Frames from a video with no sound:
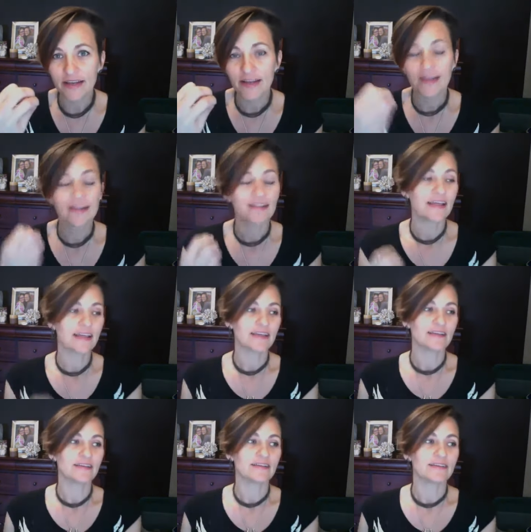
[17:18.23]
Like,
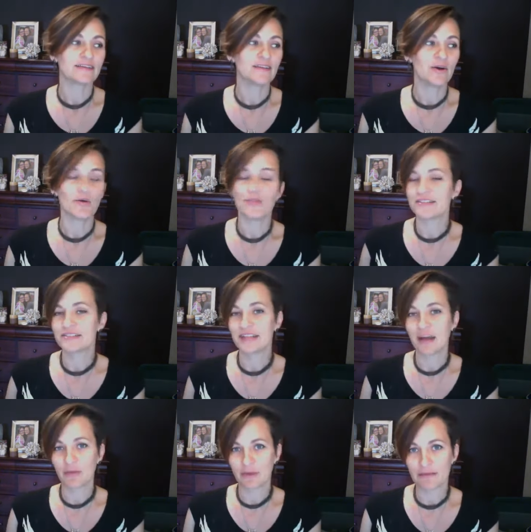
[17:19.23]
no, that's not
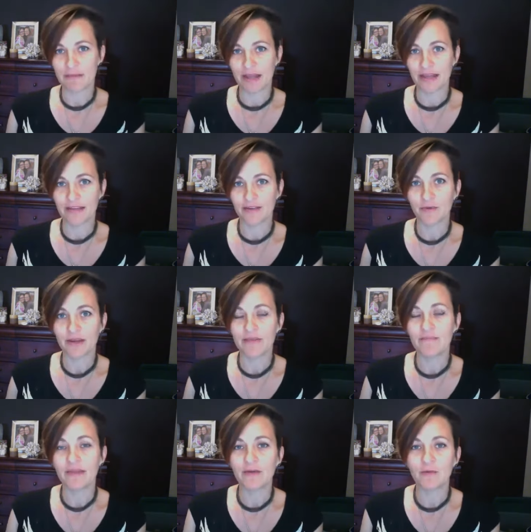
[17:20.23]
what I meant. What I
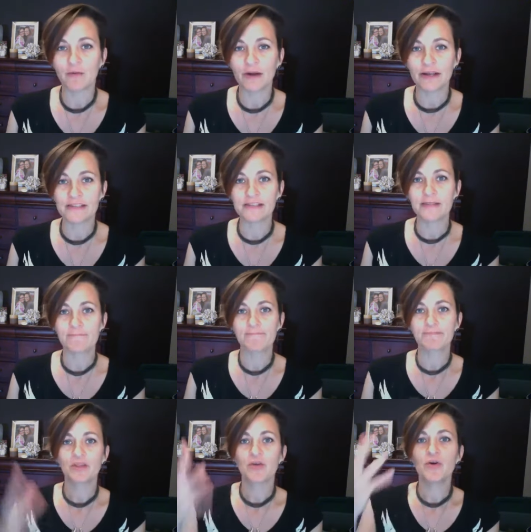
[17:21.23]
meant was
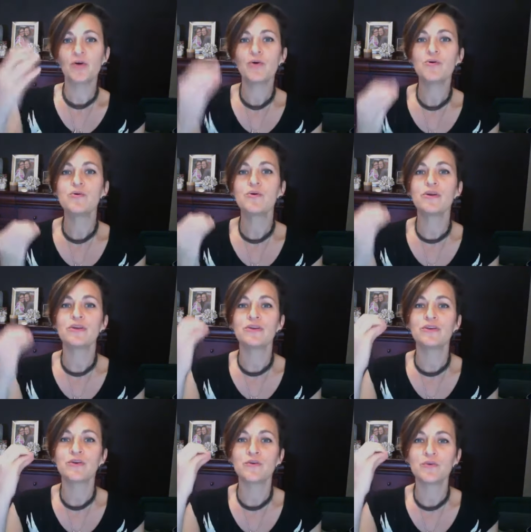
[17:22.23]
who
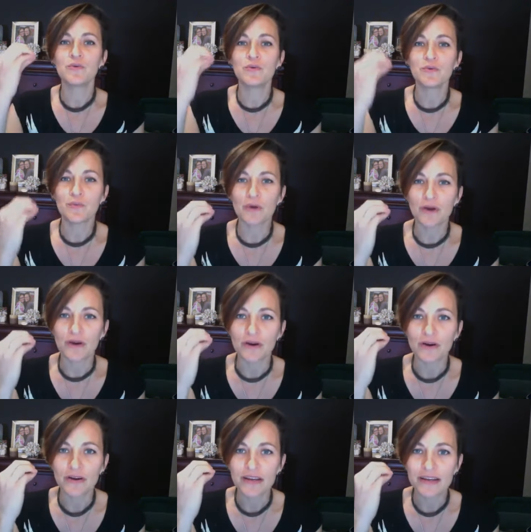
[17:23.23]
you were,
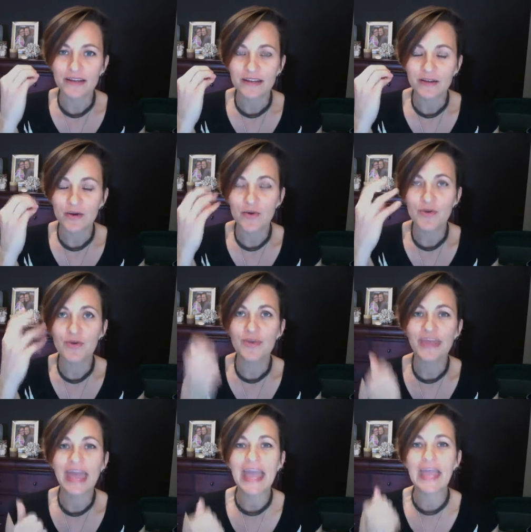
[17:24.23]
who you
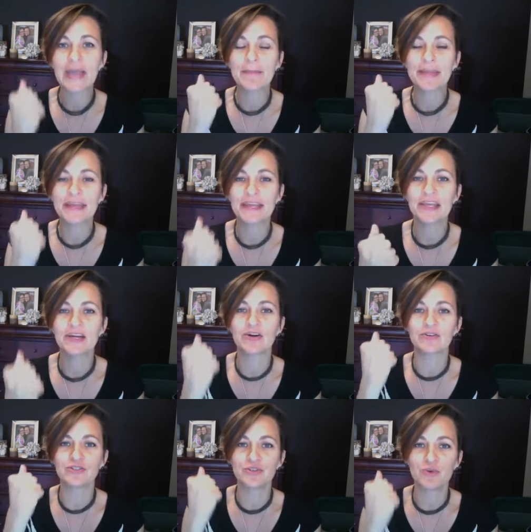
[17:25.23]
came here
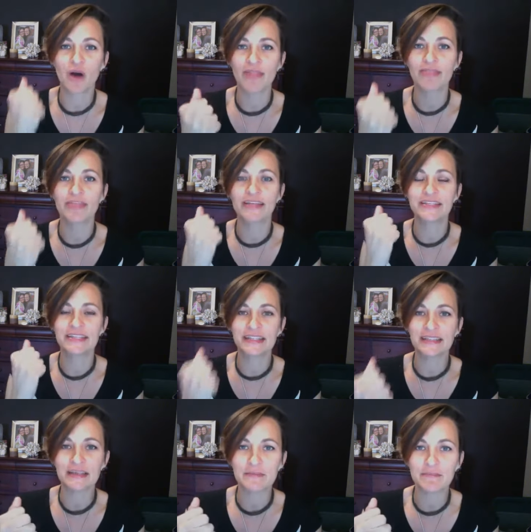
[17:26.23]
to
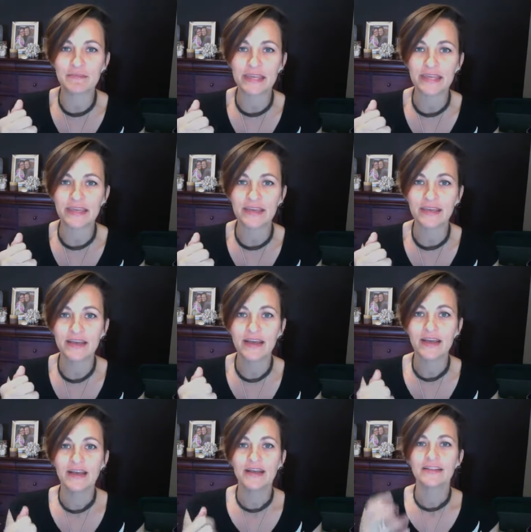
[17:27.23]
authentically be.
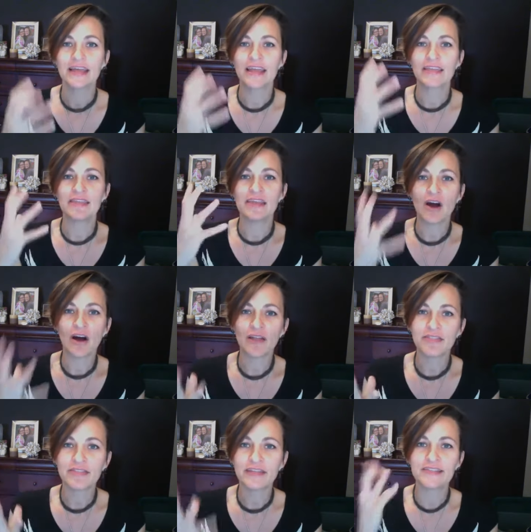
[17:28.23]
Like the
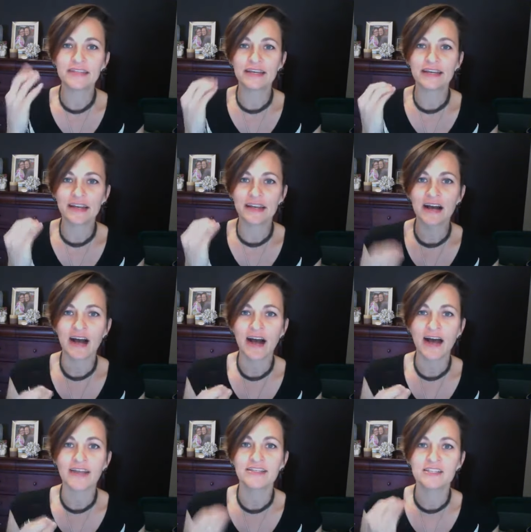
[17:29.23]
authentic
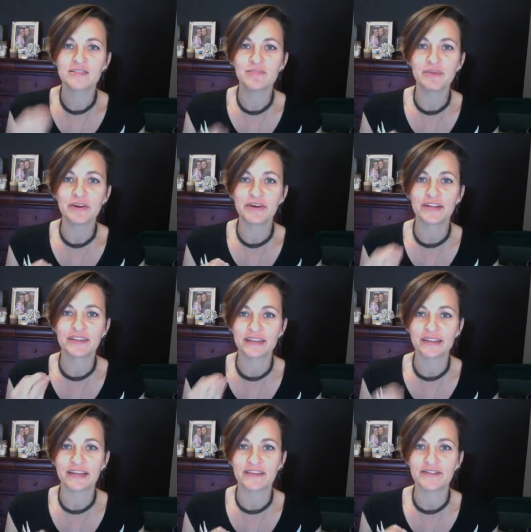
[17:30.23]
God spirit that
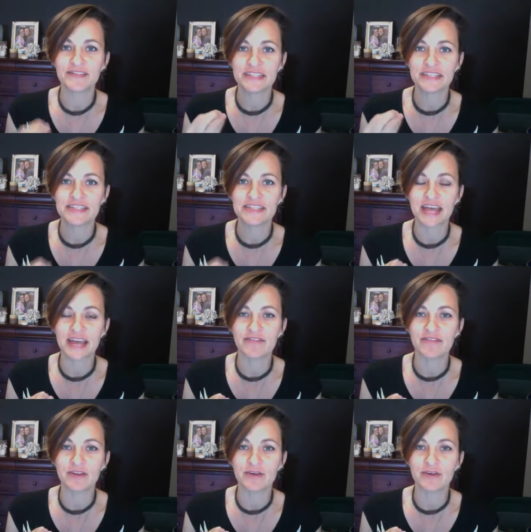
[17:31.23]
lives inside of you